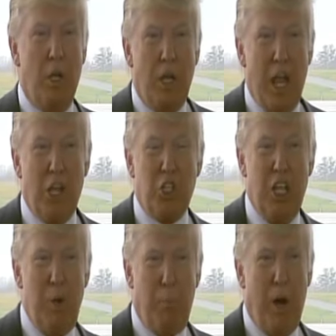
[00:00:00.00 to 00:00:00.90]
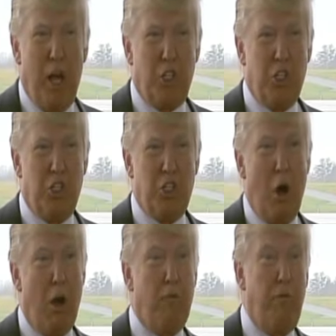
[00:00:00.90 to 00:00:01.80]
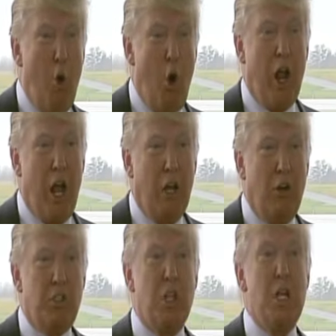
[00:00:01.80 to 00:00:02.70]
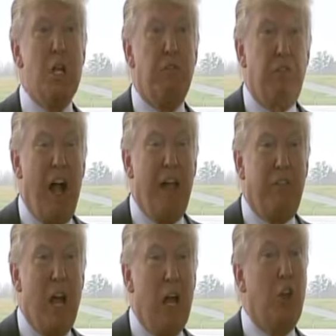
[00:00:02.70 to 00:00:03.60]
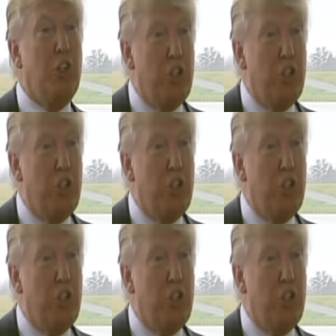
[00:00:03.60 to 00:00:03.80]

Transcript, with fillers: Gasoline prices are at four dollars, five dollars.